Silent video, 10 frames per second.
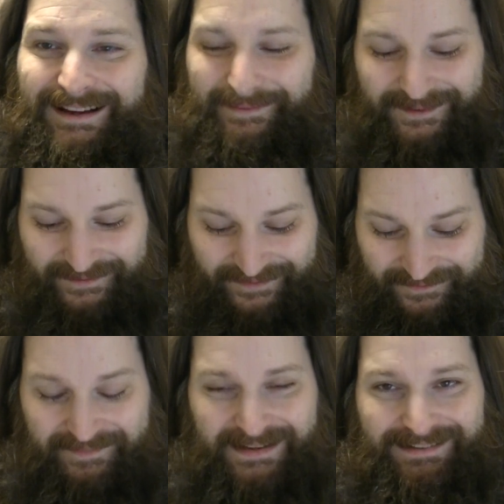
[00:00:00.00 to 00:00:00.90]
types
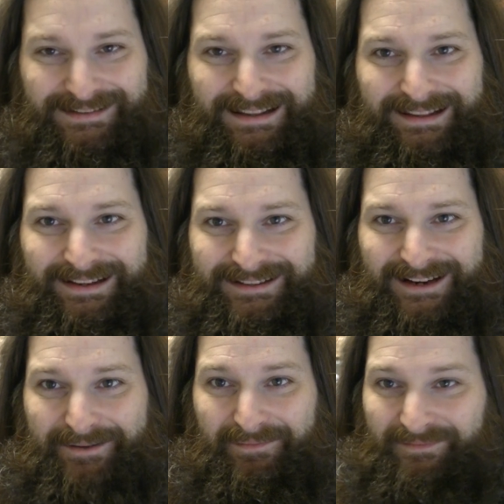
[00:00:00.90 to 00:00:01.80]
of meals and things that
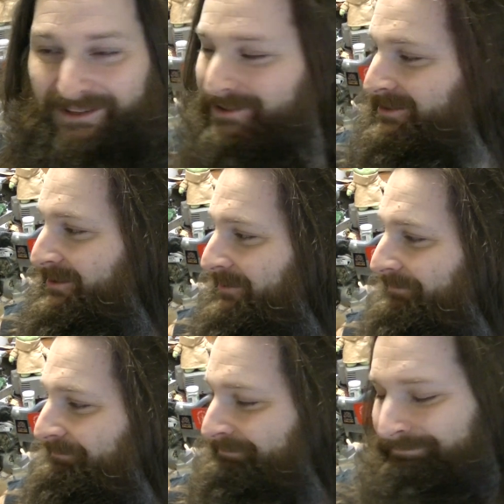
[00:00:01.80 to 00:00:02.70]
I'm used to.
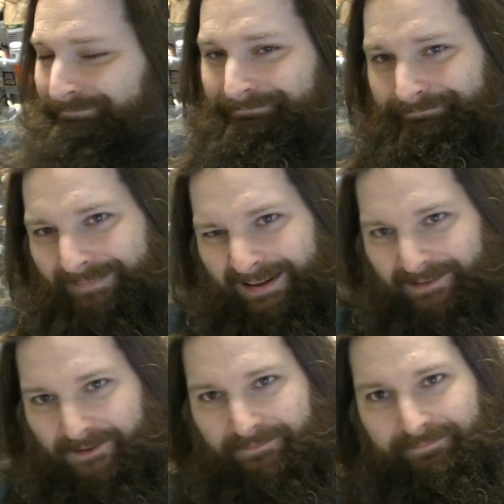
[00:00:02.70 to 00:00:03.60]
I don't
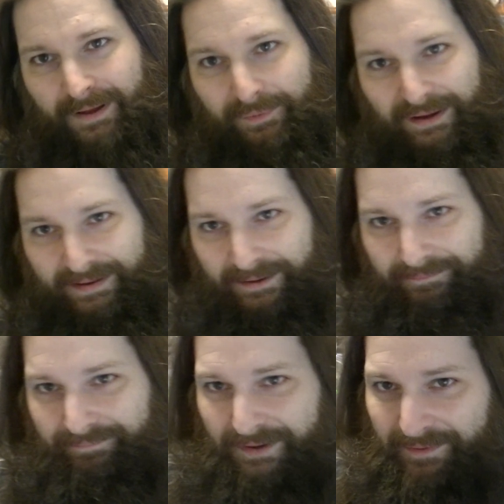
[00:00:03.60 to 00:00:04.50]
know. Maybe I am.
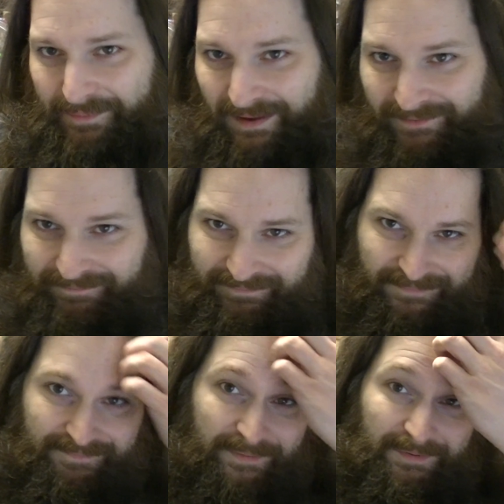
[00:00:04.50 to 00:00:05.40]
Maybe I'm not.
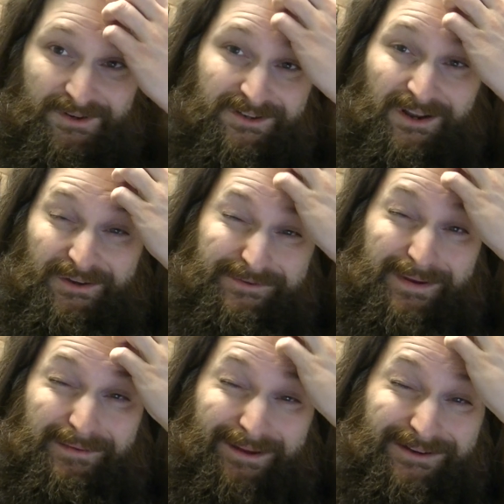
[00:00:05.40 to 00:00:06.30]
Maybe I'm just not using my
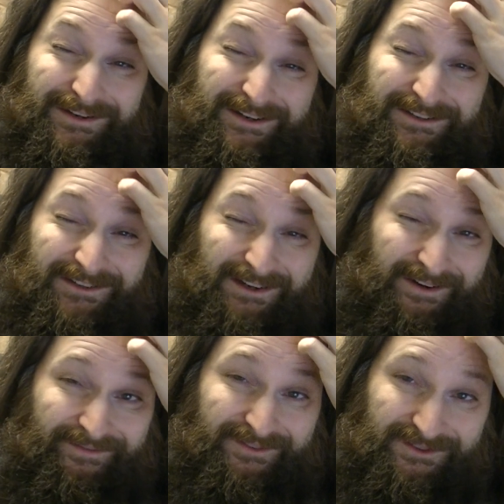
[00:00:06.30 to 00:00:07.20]
imagination
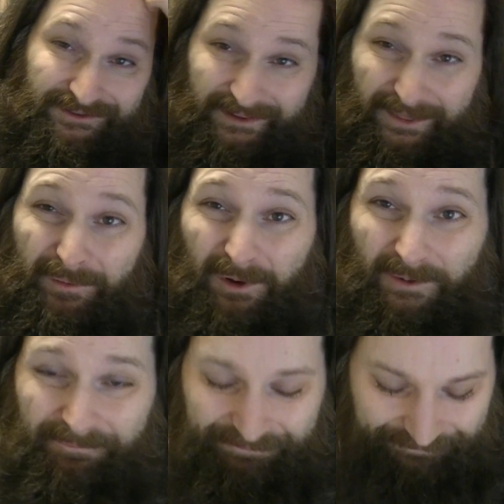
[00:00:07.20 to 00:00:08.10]
enough. It's early in the
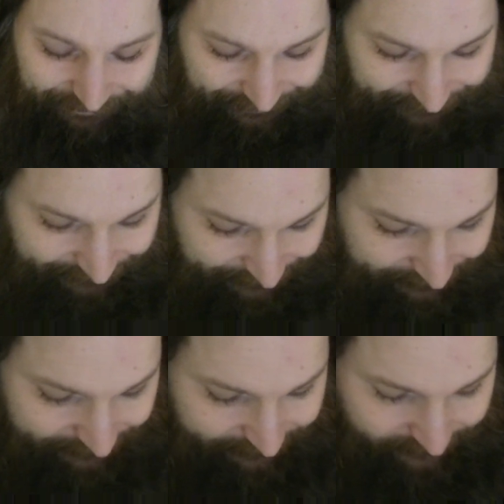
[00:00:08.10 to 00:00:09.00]
morning.
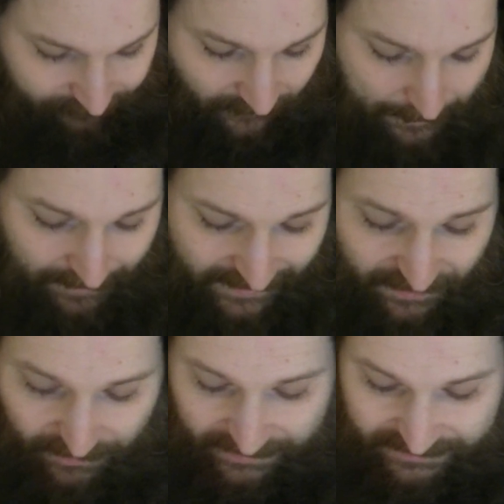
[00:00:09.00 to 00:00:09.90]
But
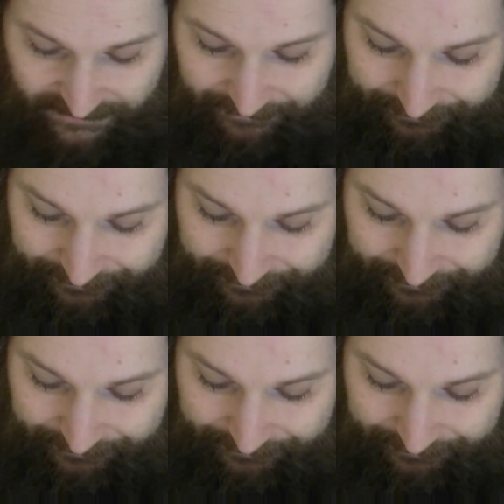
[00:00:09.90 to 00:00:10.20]
anyways,